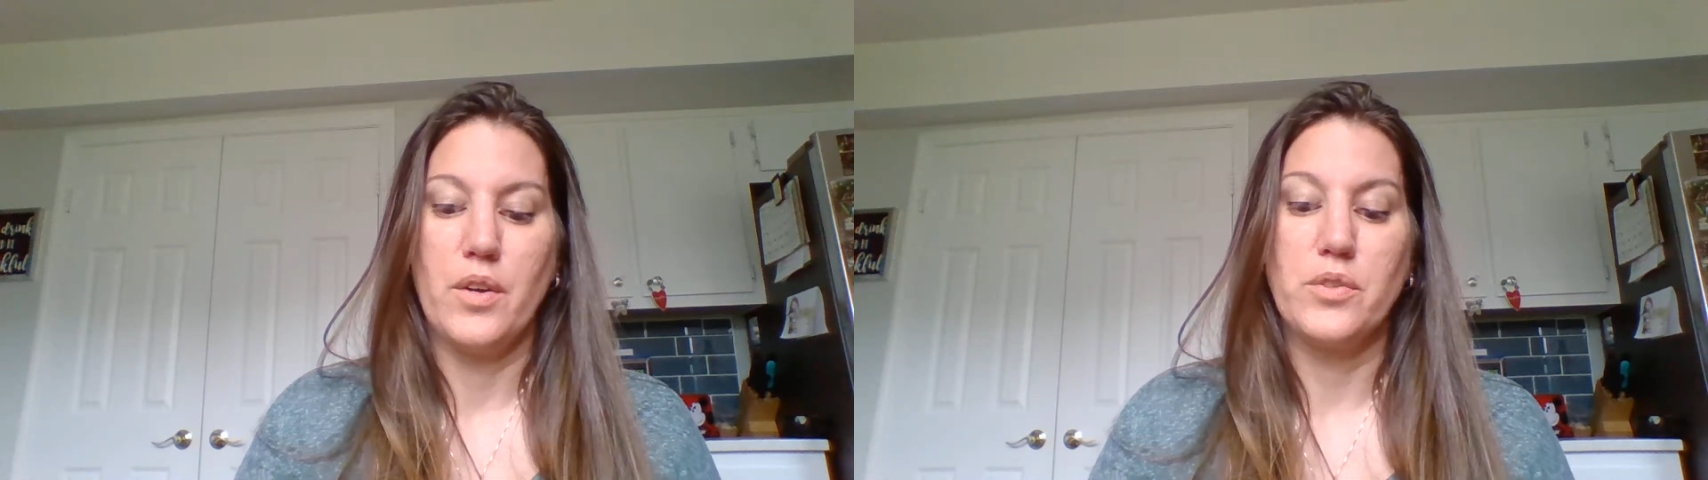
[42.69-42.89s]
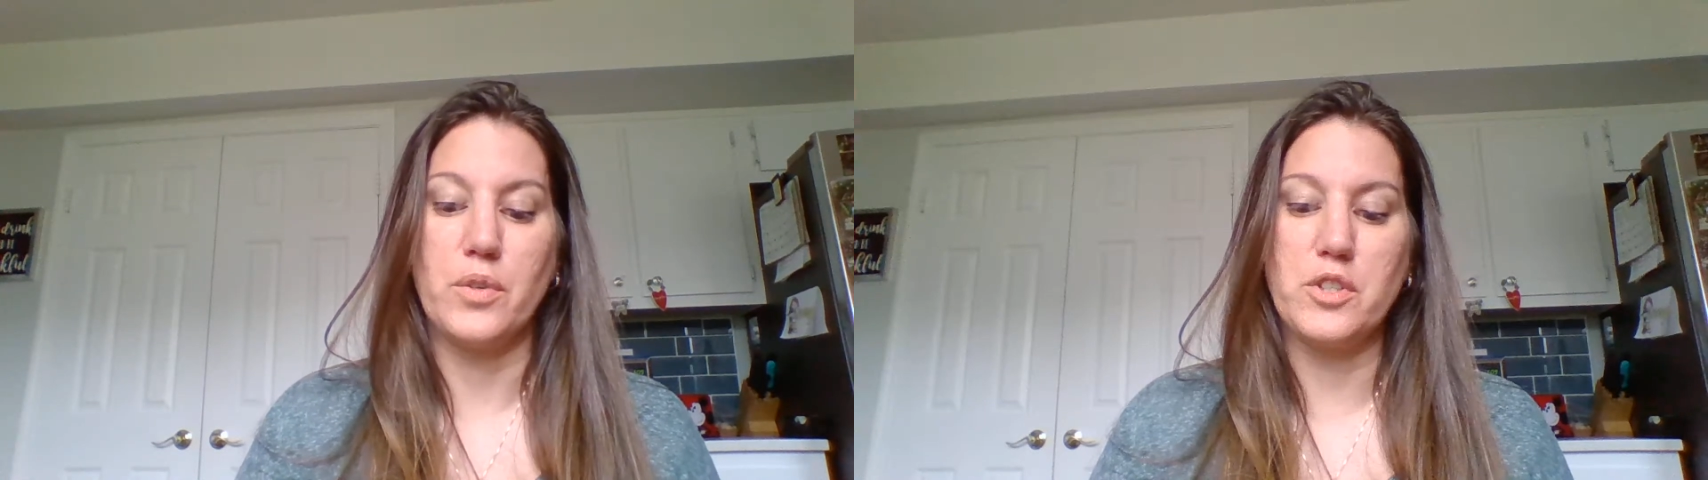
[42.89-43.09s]

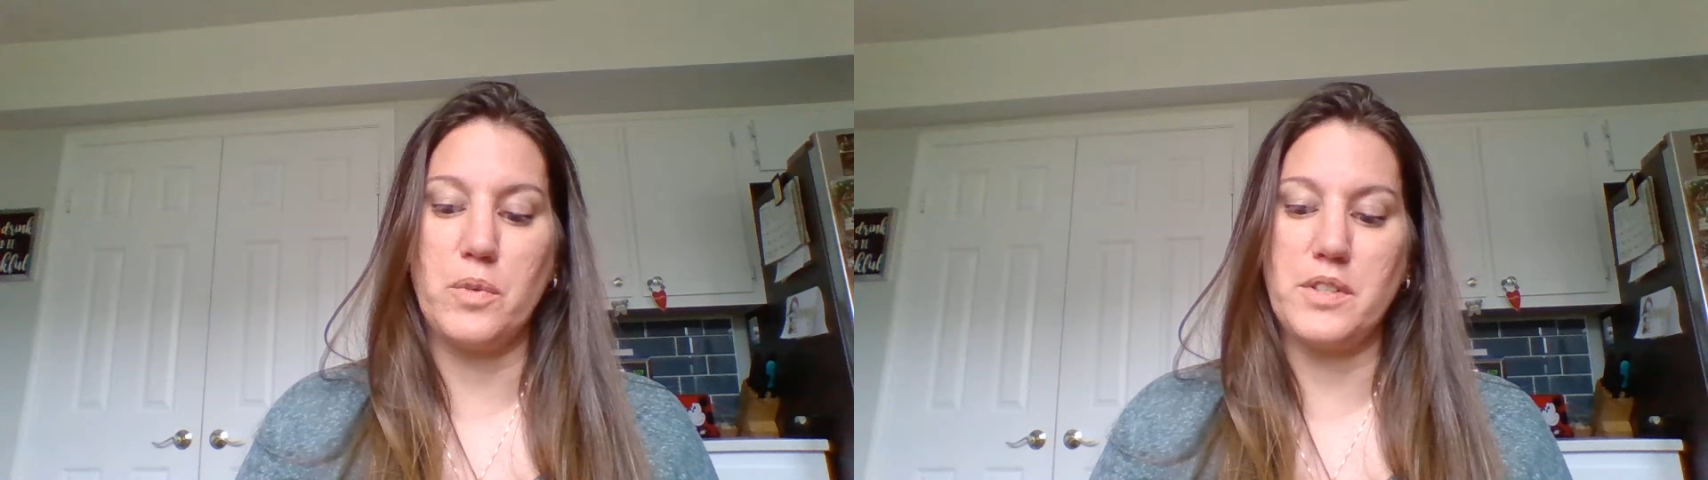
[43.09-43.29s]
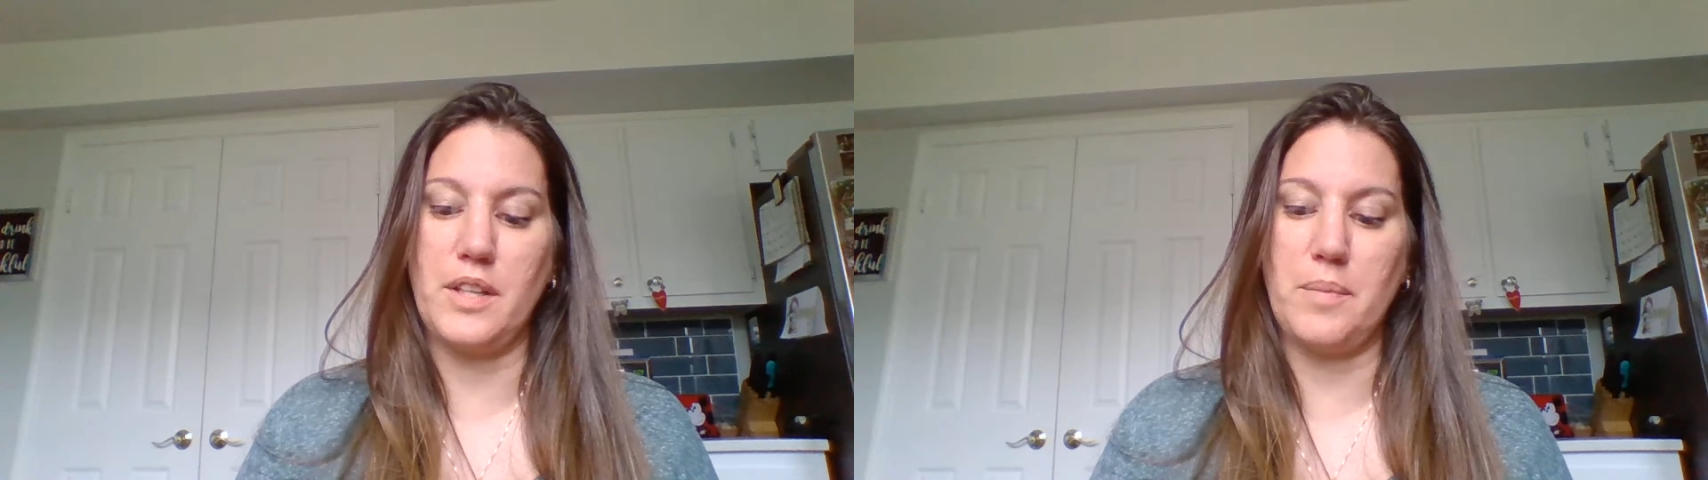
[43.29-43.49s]
George
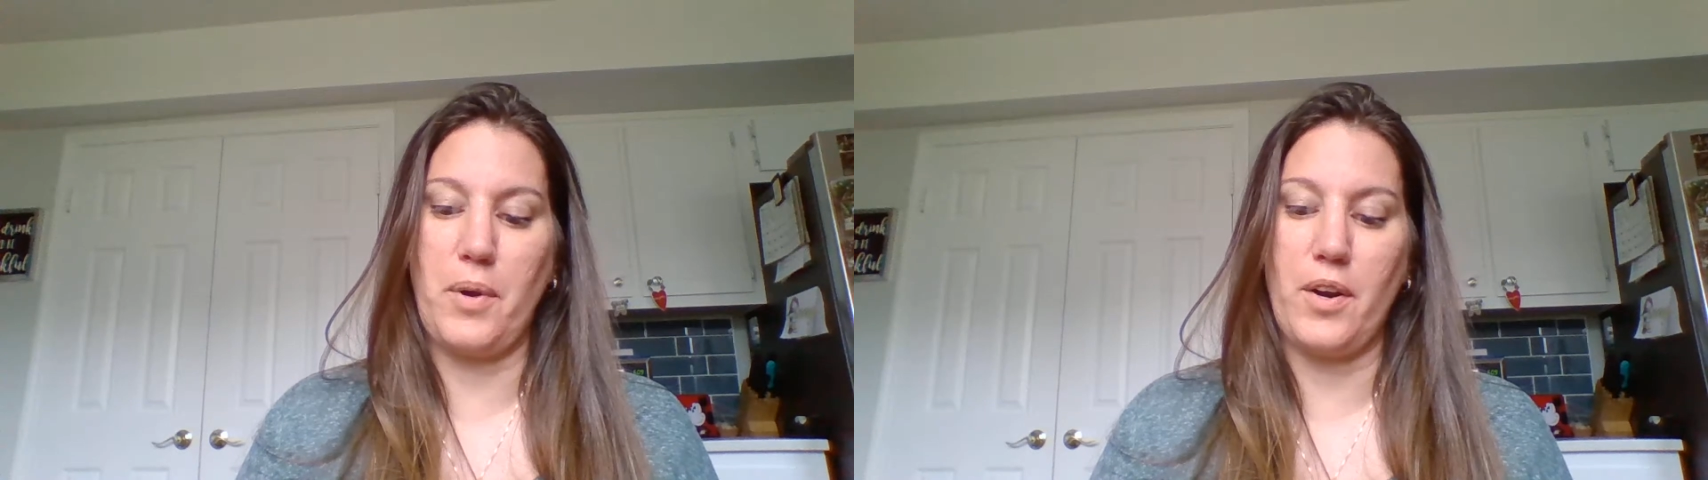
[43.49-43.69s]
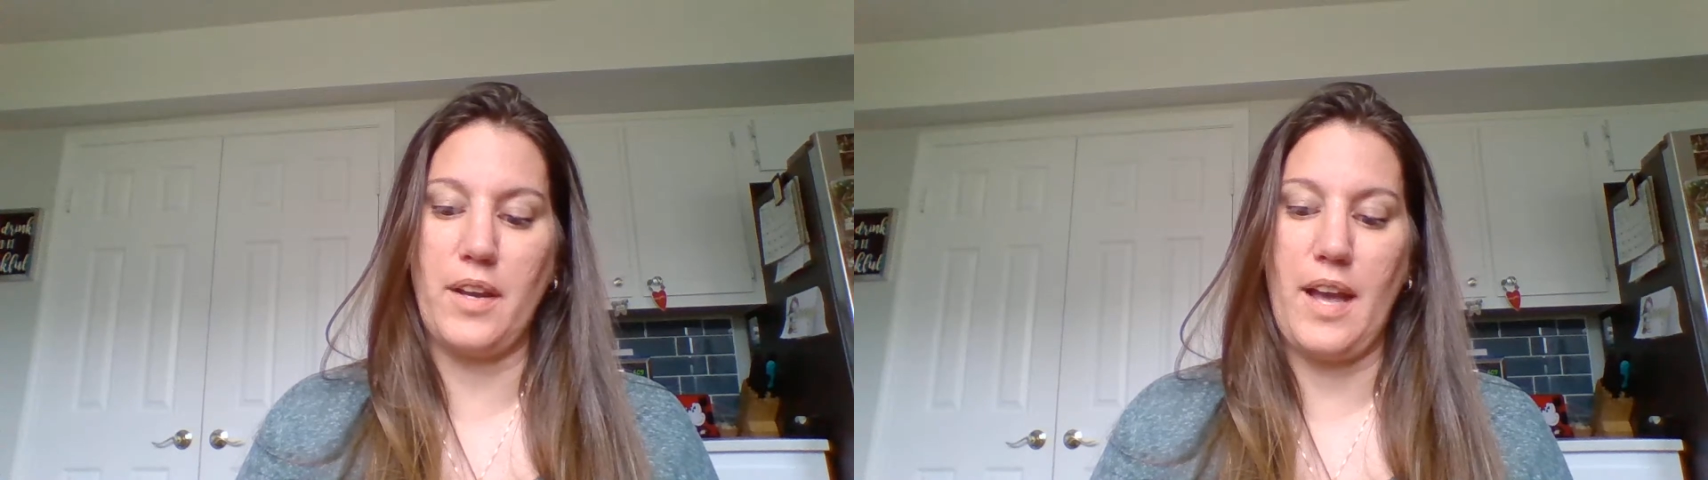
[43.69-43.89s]
works at the
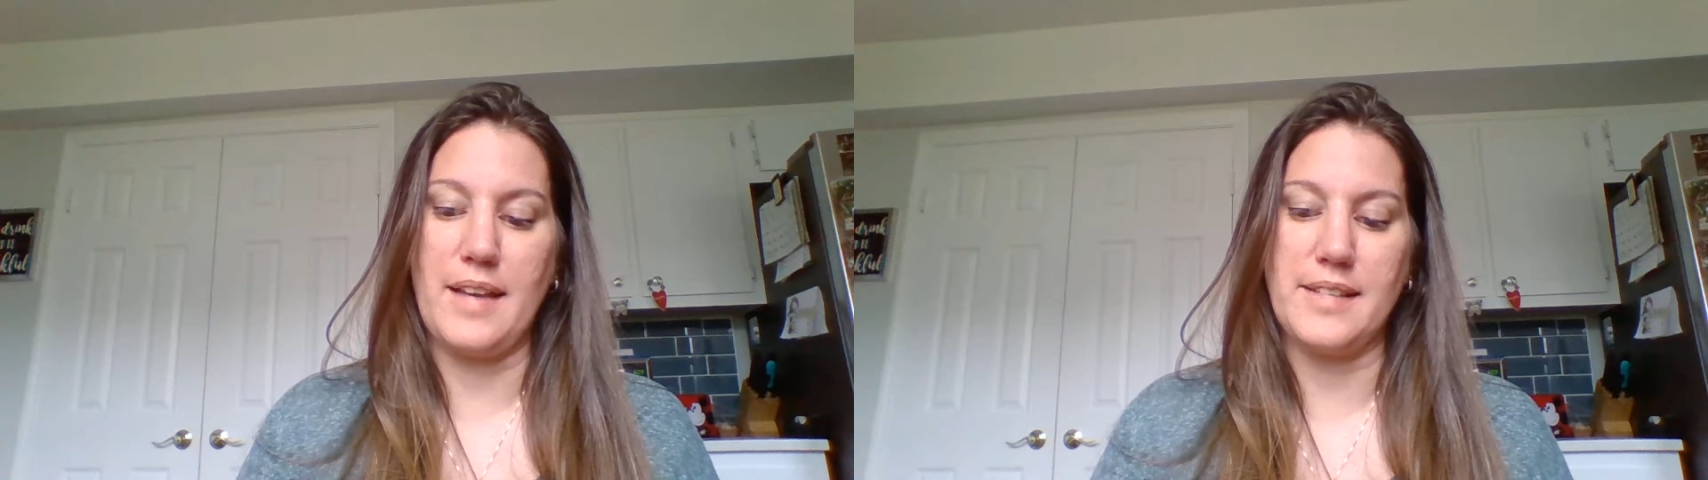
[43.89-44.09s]
park as